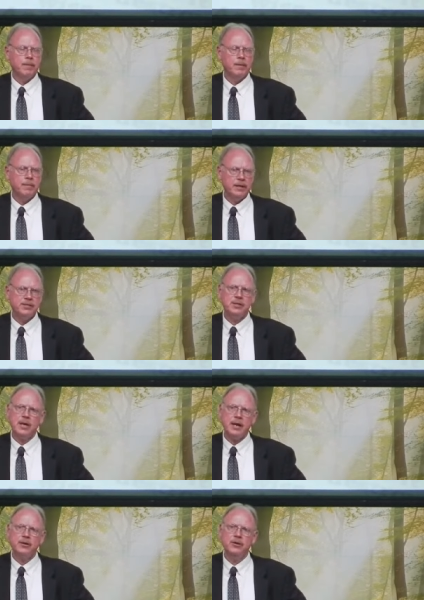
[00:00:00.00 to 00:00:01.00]
the best that
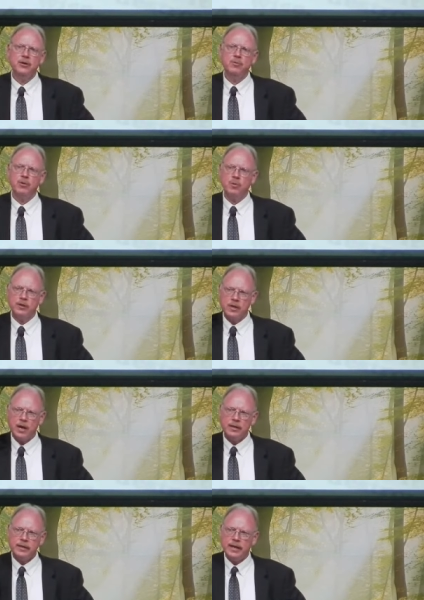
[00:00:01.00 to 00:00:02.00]
I could with what
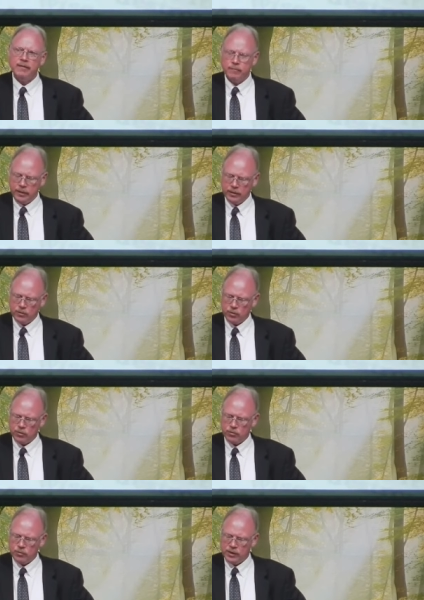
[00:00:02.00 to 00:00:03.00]
God gave me in order
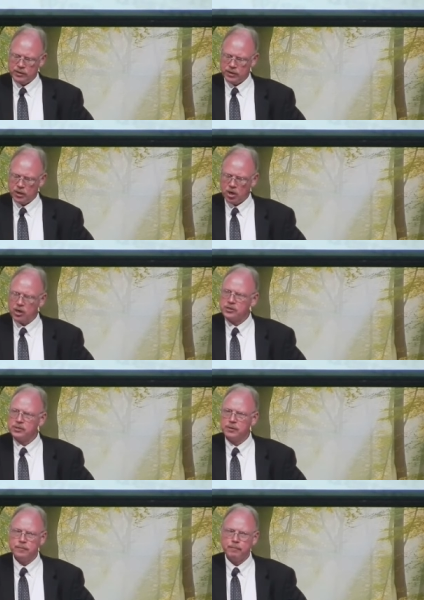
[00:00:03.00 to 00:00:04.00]
to reach the
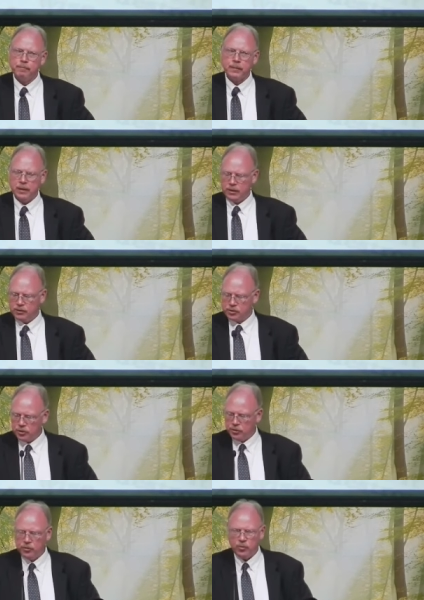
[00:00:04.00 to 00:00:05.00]
lost.
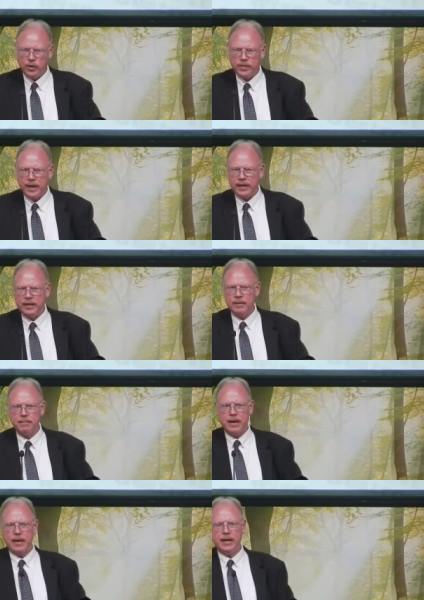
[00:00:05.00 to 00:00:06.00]
So, with that in
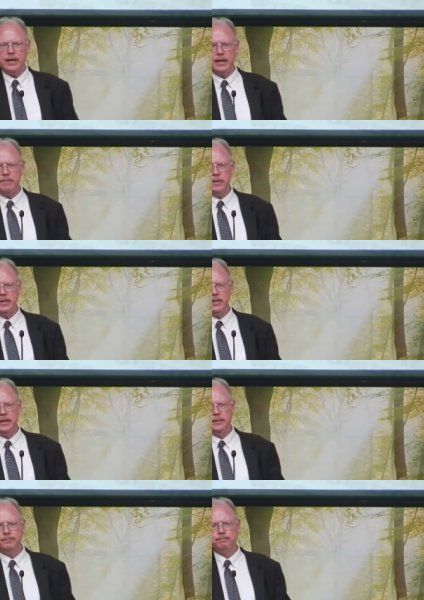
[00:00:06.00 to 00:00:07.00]
mind, let me
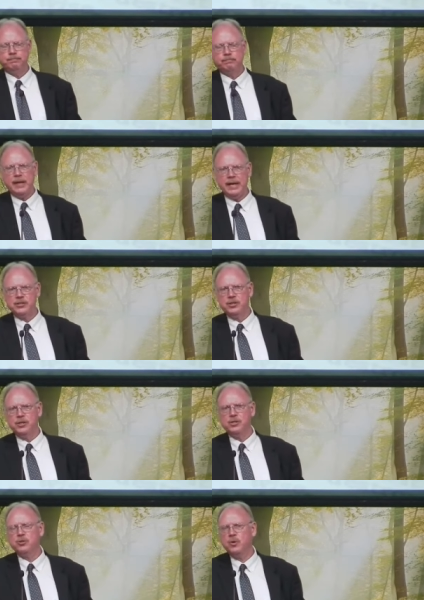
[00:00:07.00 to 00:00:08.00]
uh, ask you
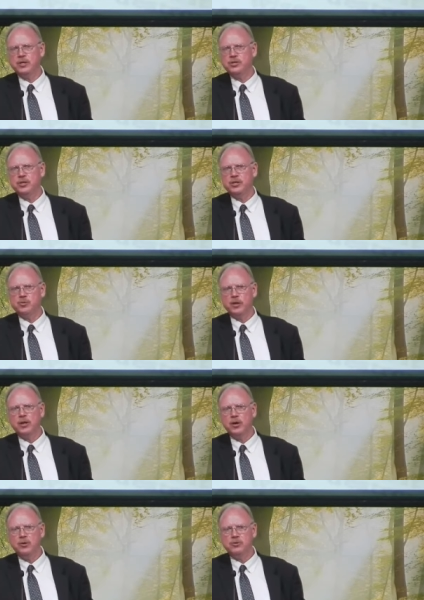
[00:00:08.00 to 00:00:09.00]
this question as we
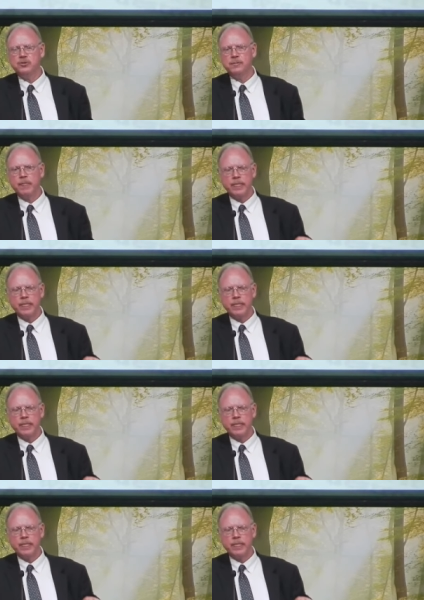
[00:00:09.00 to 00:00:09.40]
close